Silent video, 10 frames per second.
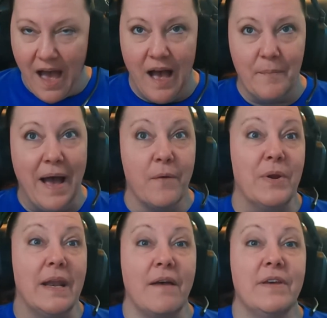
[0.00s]
I
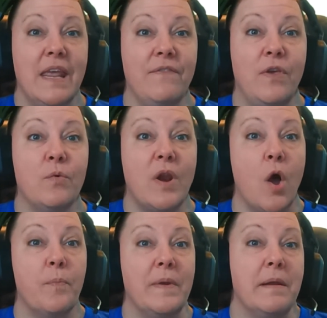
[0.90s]
would love it if you would
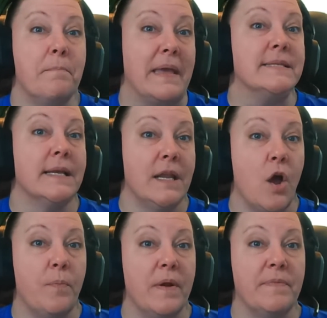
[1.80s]

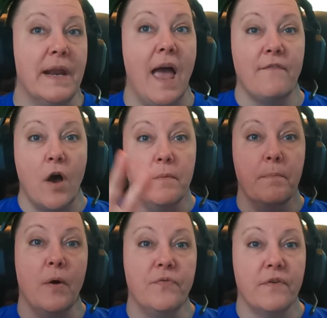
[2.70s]
basically open up the live
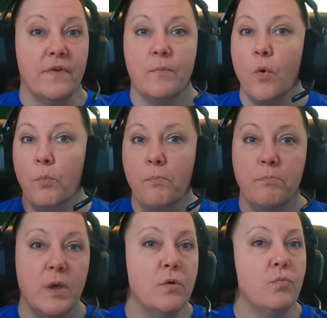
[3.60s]
on both of them,
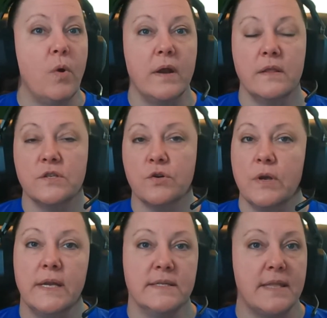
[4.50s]
mute one of the
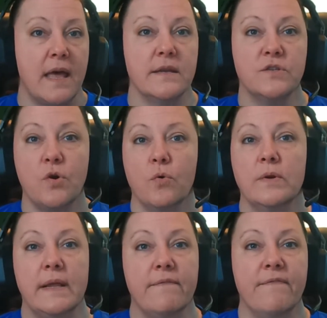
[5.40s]
screens. That is
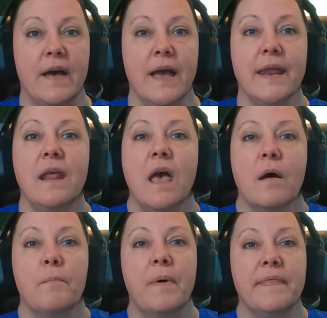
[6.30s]
totally fine.
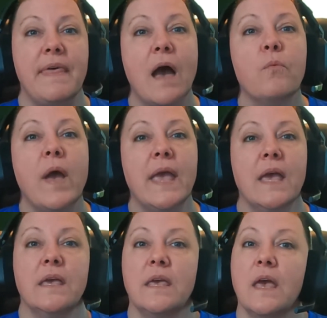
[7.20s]
But that way
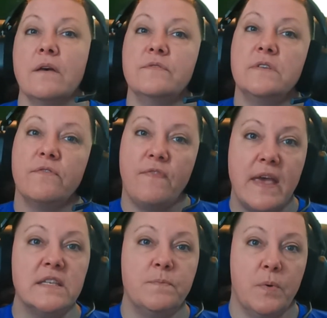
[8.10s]
it gives
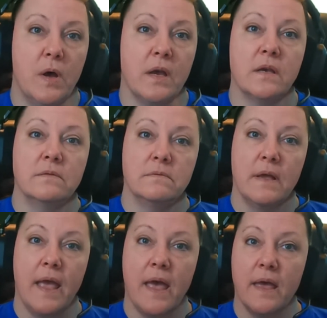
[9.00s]
Facebook
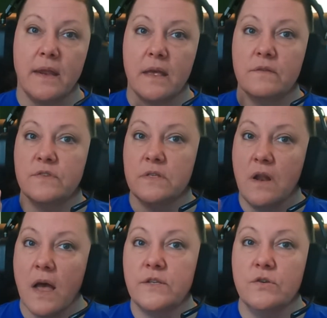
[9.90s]
and gives
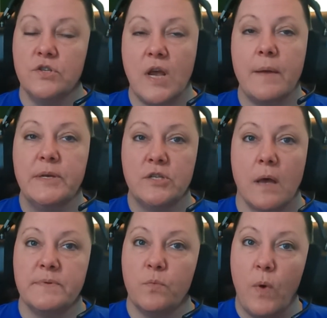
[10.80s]
Not Too Shabby
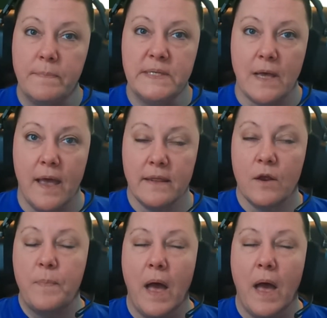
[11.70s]
Shop's website,